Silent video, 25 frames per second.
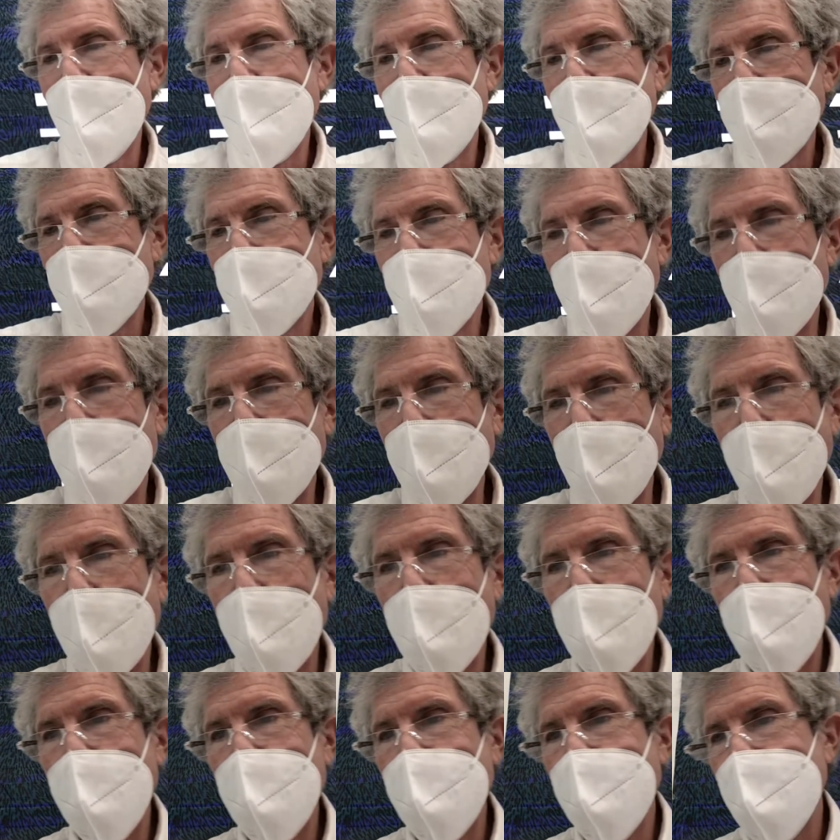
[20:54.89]
Trump
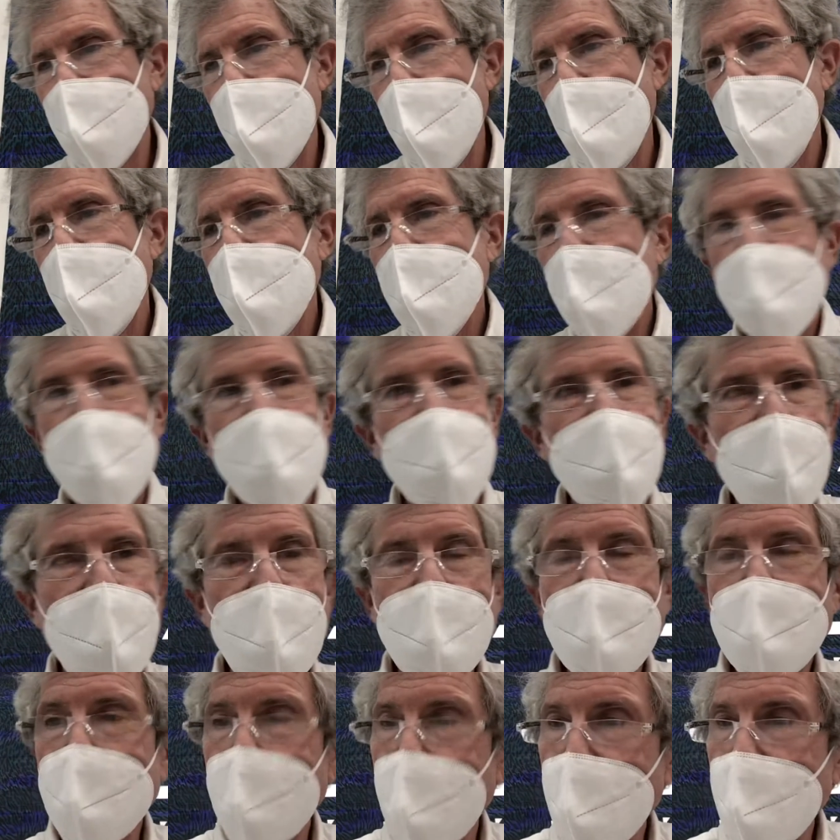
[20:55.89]
loyalist Ted
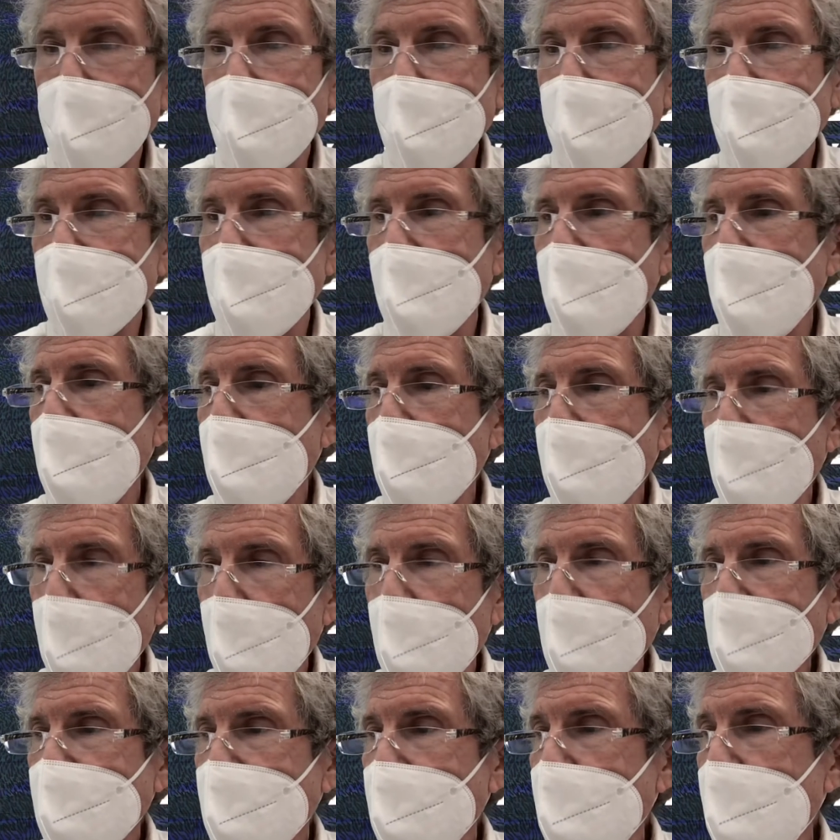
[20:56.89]
Cruz thoughts,